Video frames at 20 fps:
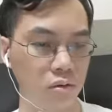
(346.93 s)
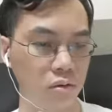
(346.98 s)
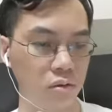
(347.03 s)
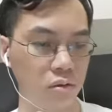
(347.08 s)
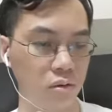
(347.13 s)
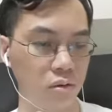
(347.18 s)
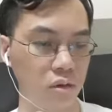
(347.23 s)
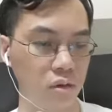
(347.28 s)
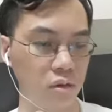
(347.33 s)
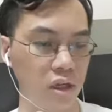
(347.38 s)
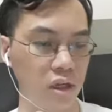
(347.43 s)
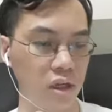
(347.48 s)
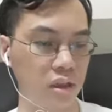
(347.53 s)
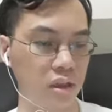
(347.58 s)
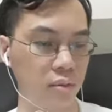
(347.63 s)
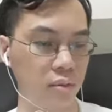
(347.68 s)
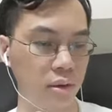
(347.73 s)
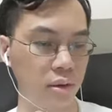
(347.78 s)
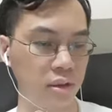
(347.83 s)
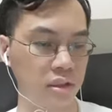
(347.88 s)
looking at
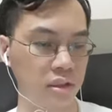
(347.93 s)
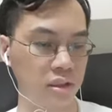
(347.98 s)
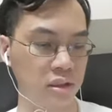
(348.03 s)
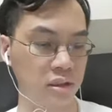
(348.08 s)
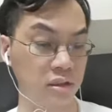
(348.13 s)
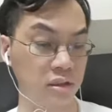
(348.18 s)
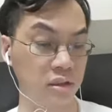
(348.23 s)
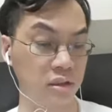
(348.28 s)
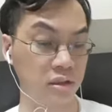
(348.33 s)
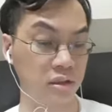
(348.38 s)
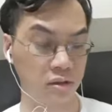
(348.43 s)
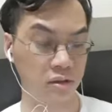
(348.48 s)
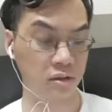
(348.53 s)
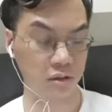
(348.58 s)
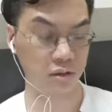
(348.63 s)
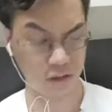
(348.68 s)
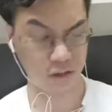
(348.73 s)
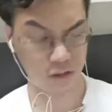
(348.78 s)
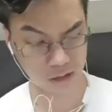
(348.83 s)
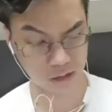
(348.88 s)
the basic statistics,
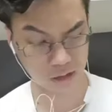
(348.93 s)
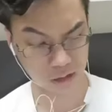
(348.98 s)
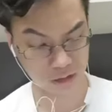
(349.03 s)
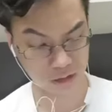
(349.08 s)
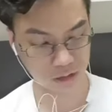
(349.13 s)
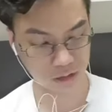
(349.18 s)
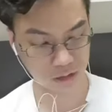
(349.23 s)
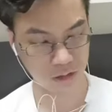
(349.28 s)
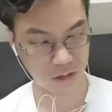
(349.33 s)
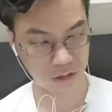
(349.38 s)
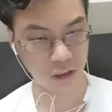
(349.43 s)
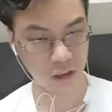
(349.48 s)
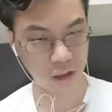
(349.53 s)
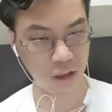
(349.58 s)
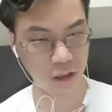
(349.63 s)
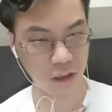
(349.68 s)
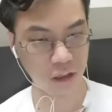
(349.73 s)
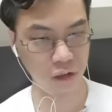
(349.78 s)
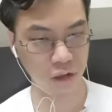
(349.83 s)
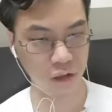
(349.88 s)
statistics
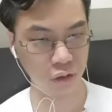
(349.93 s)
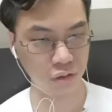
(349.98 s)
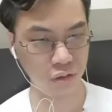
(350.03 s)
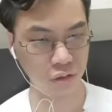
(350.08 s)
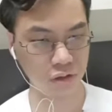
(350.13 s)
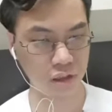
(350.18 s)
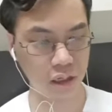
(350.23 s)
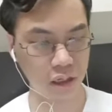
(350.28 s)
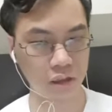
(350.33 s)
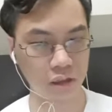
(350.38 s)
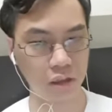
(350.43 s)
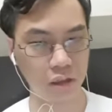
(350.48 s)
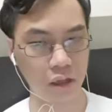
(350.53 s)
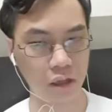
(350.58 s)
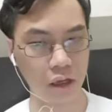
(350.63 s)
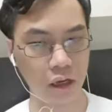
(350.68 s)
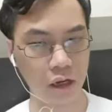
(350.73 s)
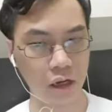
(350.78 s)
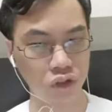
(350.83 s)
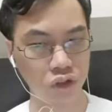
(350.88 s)
uh, it looks like
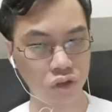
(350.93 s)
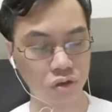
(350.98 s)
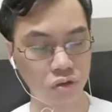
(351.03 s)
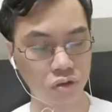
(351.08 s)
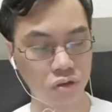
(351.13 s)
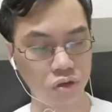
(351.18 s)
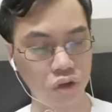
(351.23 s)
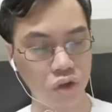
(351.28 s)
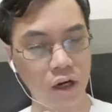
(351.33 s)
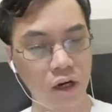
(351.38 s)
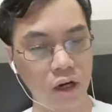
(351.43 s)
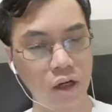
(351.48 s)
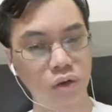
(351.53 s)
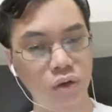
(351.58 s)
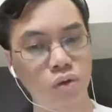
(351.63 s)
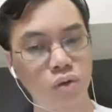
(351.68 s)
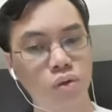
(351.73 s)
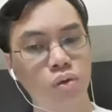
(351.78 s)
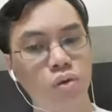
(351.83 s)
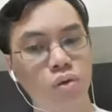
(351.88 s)
they are
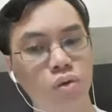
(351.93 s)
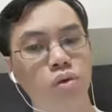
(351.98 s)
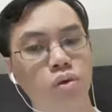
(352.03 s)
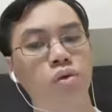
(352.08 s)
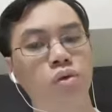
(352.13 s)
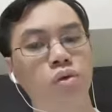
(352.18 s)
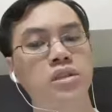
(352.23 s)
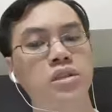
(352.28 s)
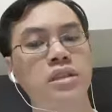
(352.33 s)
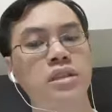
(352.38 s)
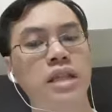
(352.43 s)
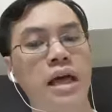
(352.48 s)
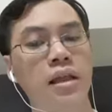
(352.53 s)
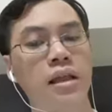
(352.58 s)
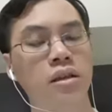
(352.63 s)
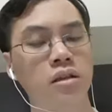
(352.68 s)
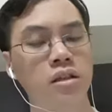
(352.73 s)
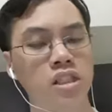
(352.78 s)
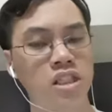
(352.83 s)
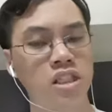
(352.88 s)
trying to stat
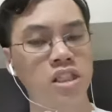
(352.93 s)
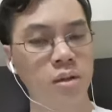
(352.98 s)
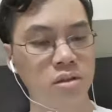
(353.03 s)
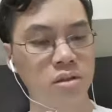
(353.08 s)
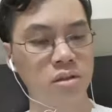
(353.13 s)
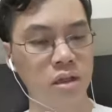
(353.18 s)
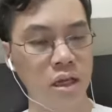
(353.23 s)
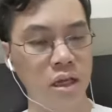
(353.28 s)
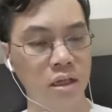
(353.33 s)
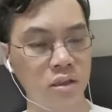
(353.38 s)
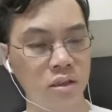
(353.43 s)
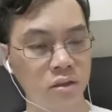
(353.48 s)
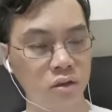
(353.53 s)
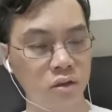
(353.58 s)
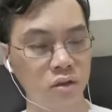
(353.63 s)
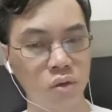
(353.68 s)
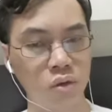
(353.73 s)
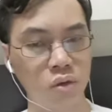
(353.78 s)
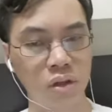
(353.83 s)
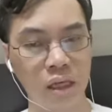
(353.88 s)
the ships as
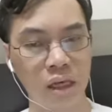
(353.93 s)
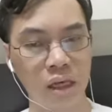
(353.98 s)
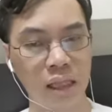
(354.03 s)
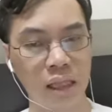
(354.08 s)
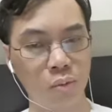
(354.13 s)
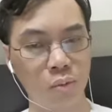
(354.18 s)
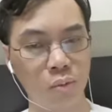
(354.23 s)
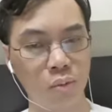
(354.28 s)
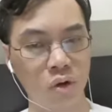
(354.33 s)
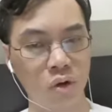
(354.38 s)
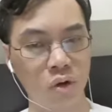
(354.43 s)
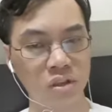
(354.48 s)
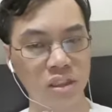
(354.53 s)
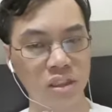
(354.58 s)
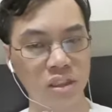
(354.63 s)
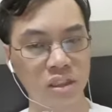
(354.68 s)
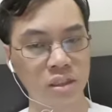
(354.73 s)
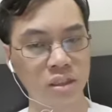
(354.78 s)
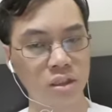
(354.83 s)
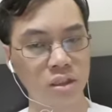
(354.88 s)
though they are like
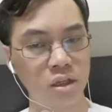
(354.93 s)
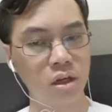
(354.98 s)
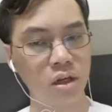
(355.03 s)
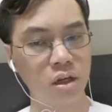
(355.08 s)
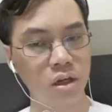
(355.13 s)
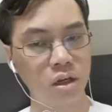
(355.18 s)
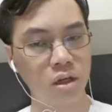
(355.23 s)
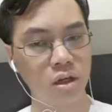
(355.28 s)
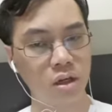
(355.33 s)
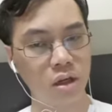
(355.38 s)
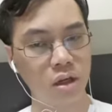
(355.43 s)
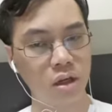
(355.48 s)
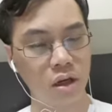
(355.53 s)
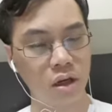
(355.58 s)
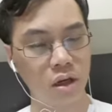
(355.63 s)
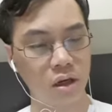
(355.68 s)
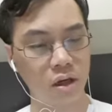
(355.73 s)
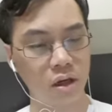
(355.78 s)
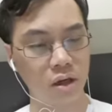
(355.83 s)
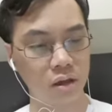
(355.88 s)
monsters.
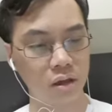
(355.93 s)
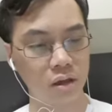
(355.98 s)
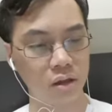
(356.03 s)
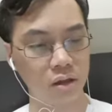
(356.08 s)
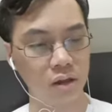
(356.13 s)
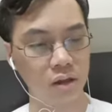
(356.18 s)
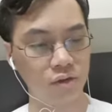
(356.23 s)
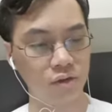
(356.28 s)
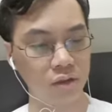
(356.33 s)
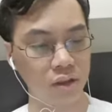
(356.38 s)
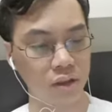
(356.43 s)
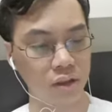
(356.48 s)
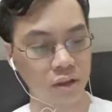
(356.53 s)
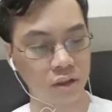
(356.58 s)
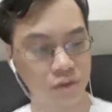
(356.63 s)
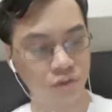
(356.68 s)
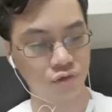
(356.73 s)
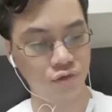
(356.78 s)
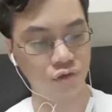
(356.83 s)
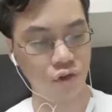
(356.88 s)
Uh, even the
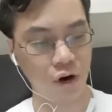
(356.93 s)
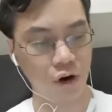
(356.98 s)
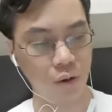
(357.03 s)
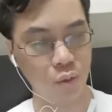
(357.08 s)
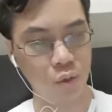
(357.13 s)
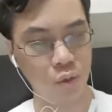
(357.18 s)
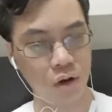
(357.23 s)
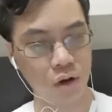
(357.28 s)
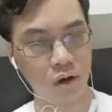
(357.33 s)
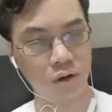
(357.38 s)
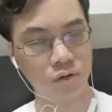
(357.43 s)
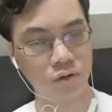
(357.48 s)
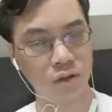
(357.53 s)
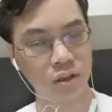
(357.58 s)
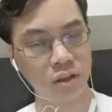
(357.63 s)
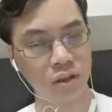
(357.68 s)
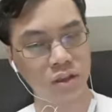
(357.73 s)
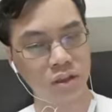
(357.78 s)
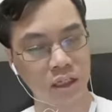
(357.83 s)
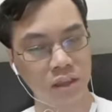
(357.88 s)
framework of the
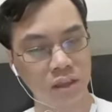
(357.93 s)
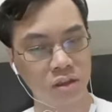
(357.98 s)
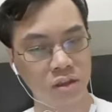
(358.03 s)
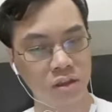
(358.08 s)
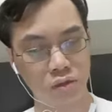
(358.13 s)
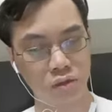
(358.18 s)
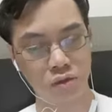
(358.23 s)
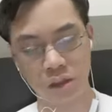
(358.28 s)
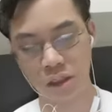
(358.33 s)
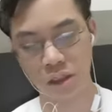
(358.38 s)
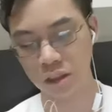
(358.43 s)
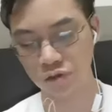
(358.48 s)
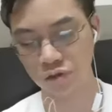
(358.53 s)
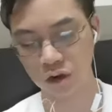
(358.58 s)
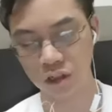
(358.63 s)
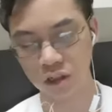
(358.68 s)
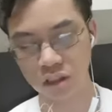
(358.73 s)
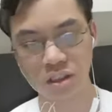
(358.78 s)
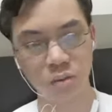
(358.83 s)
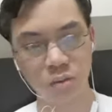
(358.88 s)
statistics looks like it's
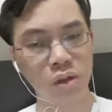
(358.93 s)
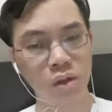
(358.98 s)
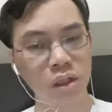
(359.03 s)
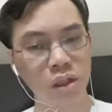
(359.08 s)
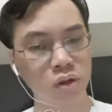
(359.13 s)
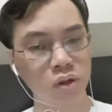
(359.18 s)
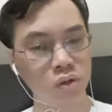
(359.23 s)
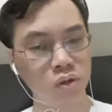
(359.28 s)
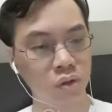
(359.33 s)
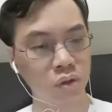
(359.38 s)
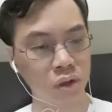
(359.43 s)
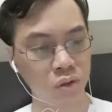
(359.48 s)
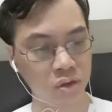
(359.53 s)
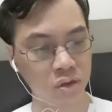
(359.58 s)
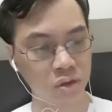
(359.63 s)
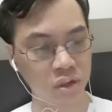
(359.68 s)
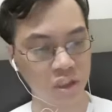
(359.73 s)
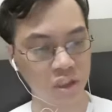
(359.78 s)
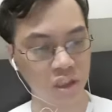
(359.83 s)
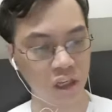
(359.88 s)
very similar to what you
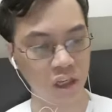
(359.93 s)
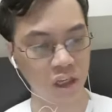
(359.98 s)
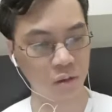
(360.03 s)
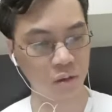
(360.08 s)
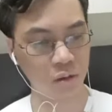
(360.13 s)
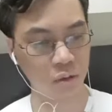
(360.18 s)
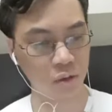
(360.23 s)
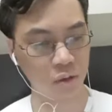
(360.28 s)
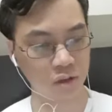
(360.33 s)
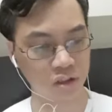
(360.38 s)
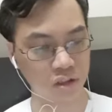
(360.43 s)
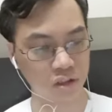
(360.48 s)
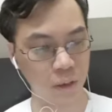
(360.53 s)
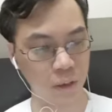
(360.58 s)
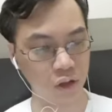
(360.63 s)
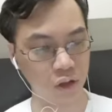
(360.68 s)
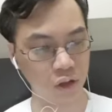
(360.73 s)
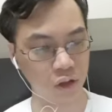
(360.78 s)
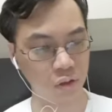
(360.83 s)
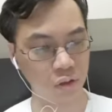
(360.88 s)
will see in the monster
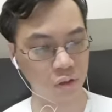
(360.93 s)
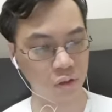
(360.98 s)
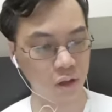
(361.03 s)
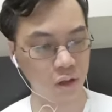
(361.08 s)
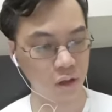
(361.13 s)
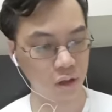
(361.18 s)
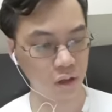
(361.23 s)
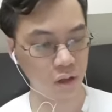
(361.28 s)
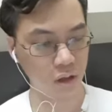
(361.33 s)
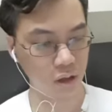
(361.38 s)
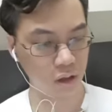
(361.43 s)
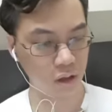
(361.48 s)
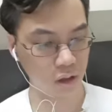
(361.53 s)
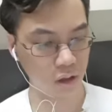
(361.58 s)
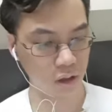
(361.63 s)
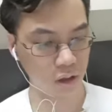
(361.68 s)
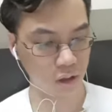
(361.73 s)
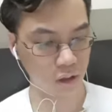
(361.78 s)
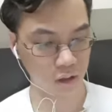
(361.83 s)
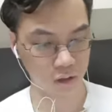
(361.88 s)
manual.
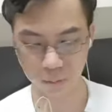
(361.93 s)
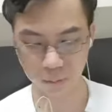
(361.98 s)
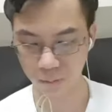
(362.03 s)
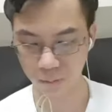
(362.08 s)
Um,